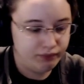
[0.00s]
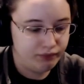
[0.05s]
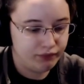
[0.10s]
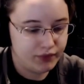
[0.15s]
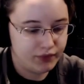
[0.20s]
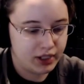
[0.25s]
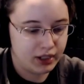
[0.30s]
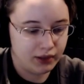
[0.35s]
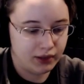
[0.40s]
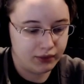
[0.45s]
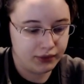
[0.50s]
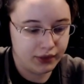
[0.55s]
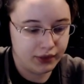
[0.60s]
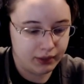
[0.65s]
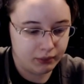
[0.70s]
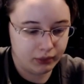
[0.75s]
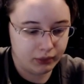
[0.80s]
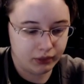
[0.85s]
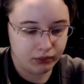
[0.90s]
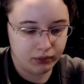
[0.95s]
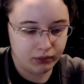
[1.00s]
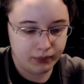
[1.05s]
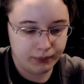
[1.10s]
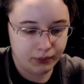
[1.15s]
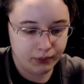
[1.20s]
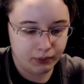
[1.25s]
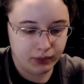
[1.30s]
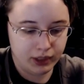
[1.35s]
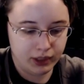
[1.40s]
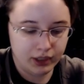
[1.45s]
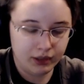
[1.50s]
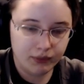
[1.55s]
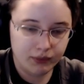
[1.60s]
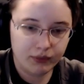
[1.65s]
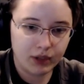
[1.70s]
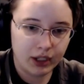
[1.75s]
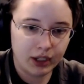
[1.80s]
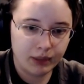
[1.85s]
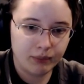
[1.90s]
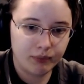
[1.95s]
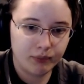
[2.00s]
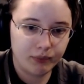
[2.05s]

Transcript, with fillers: you know, that was sort of the way I